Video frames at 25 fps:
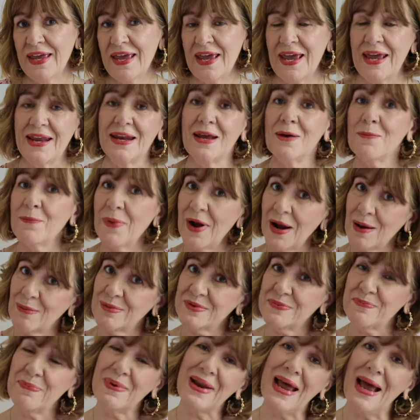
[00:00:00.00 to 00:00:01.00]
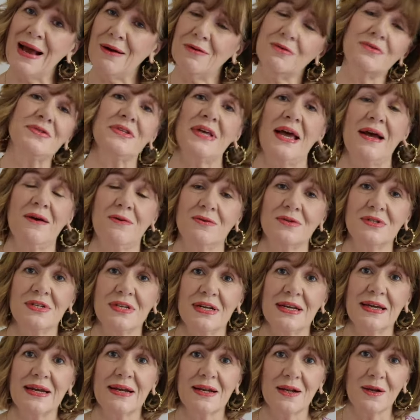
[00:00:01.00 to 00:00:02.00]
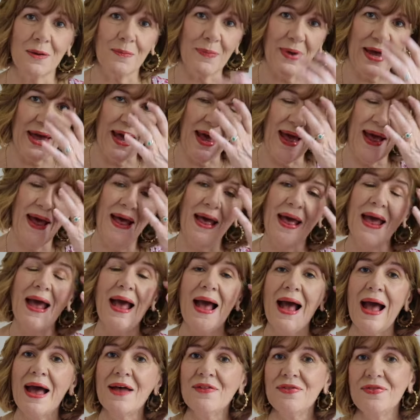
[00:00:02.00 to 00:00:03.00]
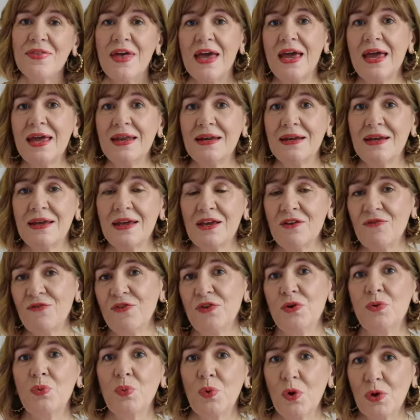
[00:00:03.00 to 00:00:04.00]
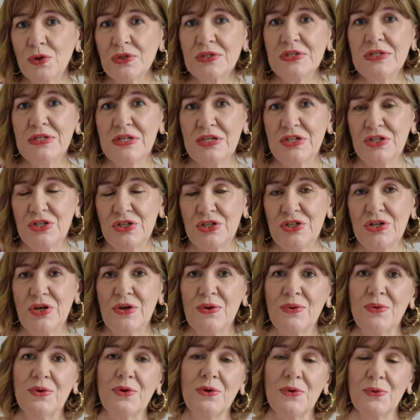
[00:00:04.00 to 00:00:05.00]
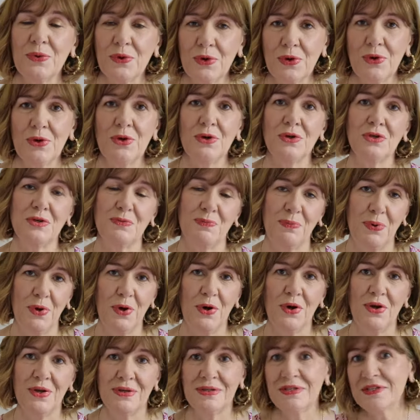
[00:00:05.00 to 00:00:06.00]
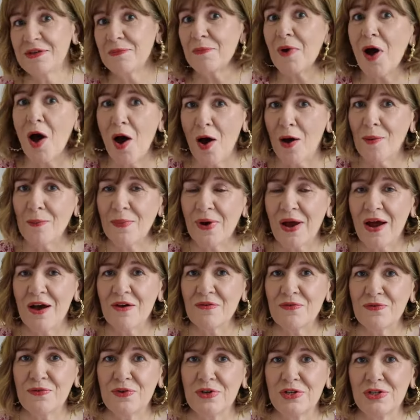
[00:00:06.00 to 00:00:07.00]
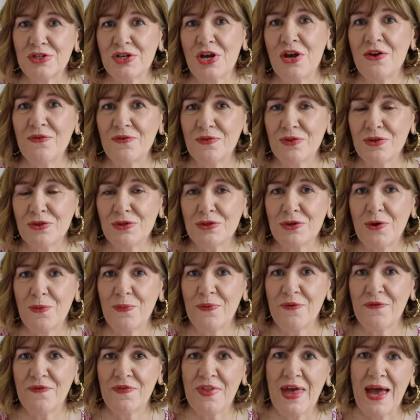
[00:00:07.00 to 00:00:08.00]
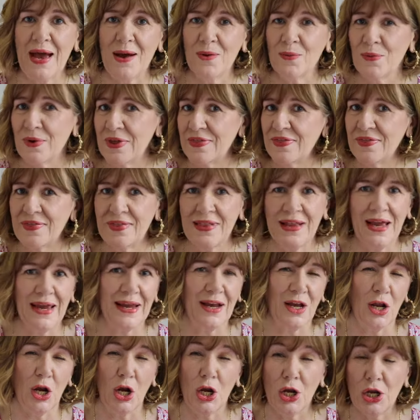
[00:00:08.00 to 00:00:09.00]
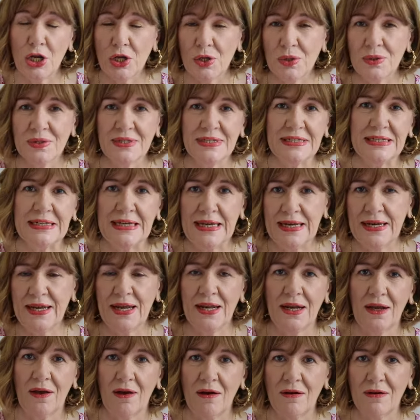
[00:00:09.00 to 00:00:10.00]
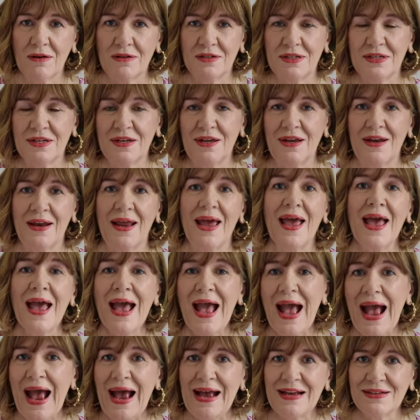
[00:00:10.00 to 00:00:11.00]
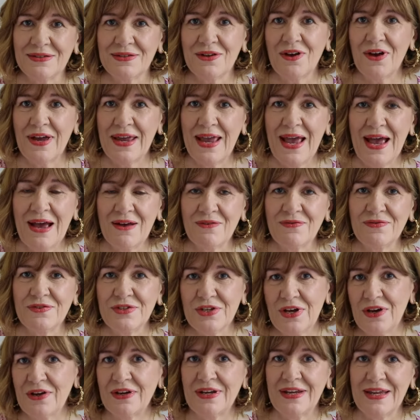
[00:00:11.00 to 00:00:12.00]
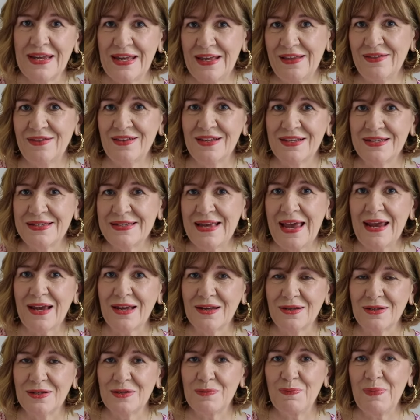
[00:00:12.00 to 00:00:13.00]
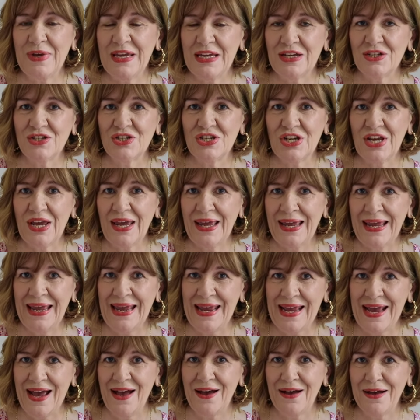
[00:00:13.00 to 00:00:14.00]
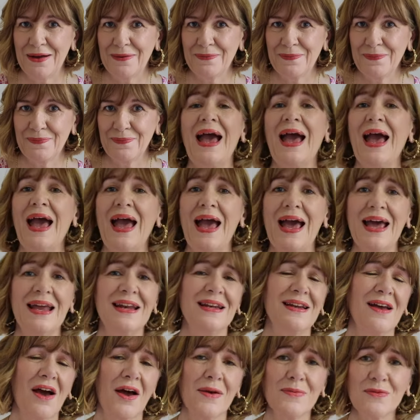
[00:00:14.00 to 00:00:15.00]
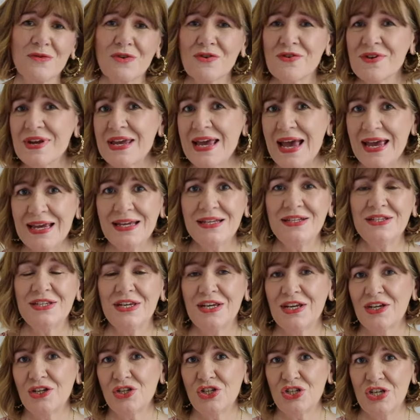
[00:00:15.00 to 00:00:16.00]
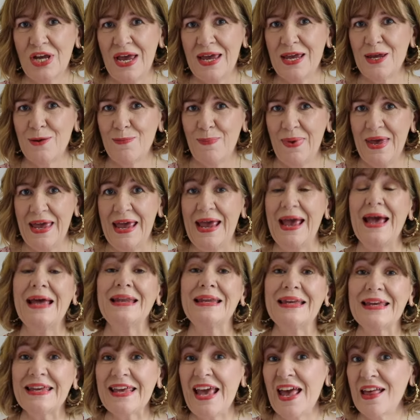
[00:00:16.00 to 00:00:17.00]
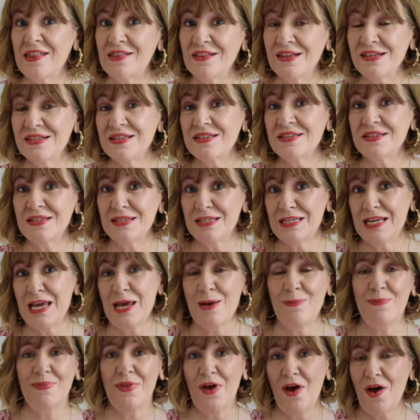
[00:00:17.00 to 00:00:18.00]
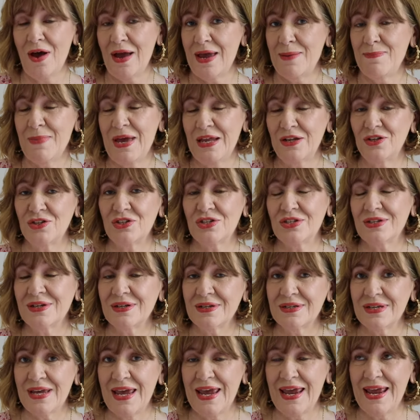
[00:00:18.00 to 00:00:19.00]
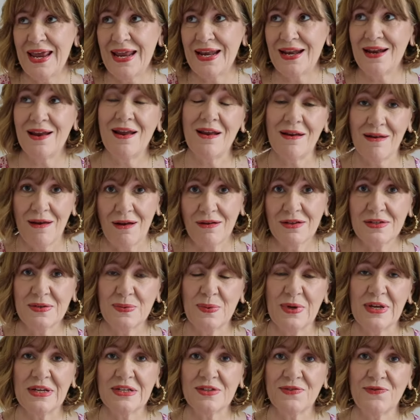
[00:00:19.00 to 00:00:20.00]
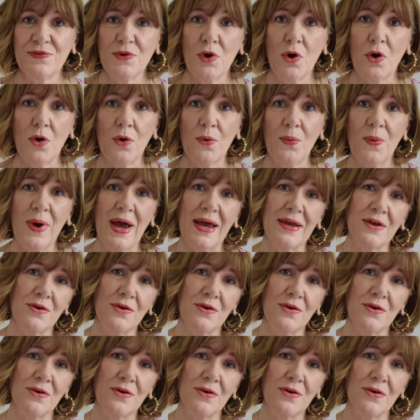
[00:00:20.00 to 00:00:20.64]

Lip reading: in and perhaps blouse out a little bit. And then if you wanted to, you could put some arm coverage over the top of that with like a loose linen cardigan, as I have done in the second picture here. And I'm creating shape here. And again, this is a tip that I mentioned in last week's vlog, where